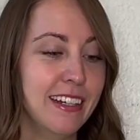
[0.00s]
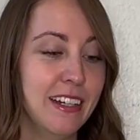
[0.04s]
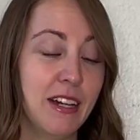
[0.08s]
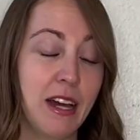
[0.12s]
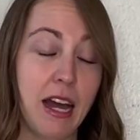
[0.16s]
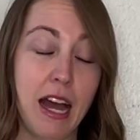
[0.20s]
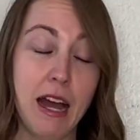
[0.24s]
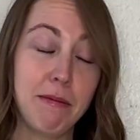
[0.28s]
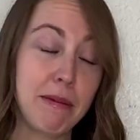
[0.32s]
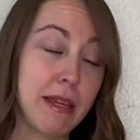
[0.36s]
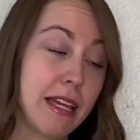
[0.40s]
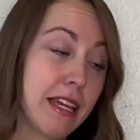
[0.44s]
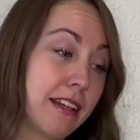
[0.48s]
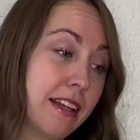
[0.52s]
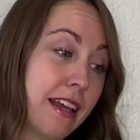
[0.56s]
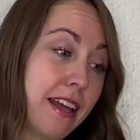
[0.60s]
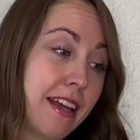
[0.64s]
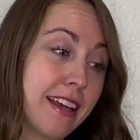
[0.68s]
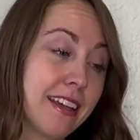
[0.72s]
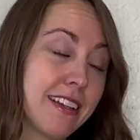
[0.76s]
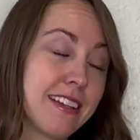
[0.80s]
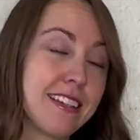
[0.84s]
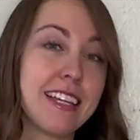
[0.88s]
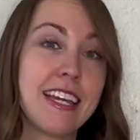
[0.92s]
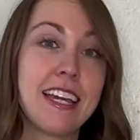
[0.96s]
I mean,
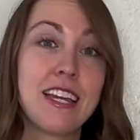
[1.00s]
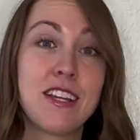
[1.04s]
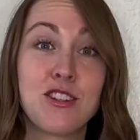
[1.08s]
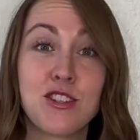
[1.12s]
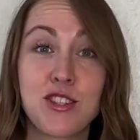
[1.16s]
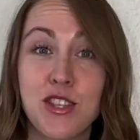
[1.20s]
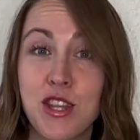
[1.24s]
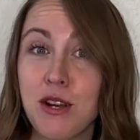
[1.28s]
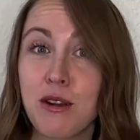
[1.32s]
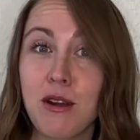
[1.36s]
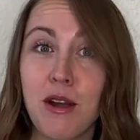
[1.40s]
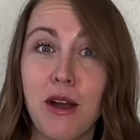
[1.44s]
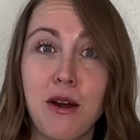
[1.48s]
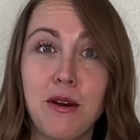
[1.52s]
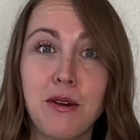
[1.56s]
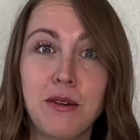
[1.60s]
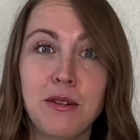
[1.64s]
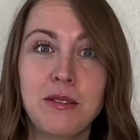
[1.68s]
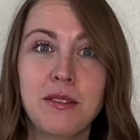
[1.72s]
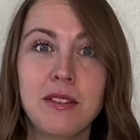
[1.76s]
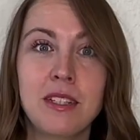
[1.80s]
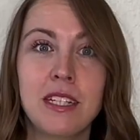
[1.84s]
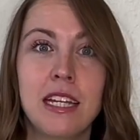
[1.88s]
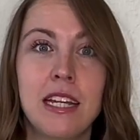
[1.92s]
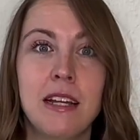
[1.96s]
hey, to each their
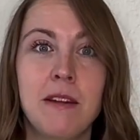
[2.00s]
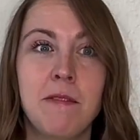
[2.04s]
own.